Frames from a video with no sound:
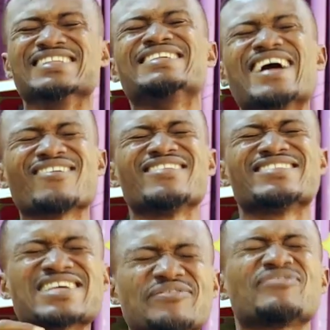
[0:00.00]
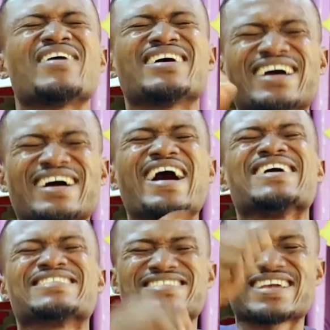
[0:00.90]
You are going to say, Father,
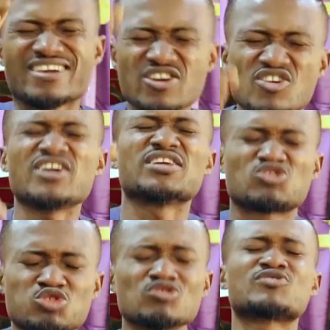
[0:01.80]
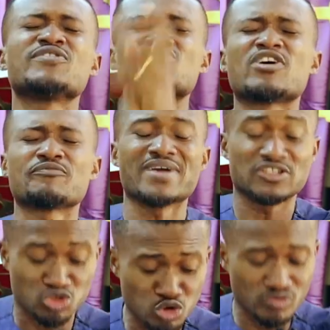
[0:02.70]
I secure the future of my
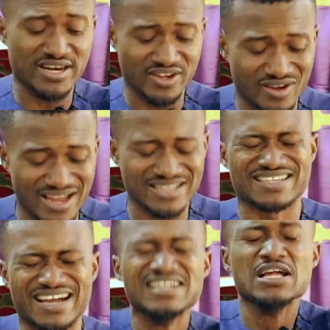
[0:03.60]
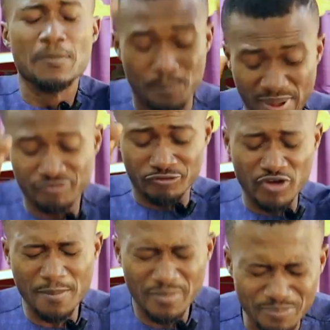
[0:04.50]
children in your hands.
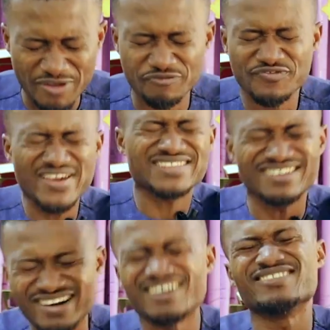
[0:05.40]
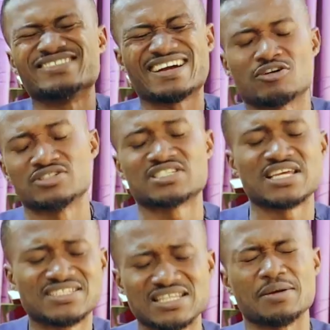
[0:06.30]
Perfect all that
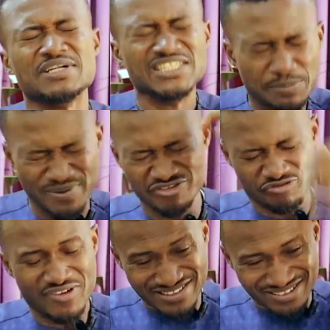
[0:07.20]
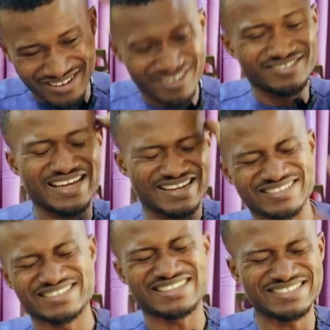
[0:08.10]
concerns them. Perfect all that
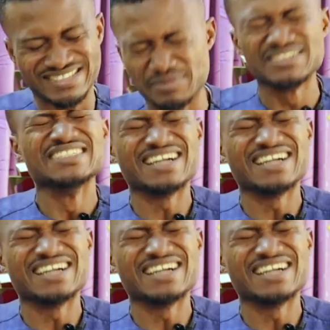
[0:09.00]
concerns them.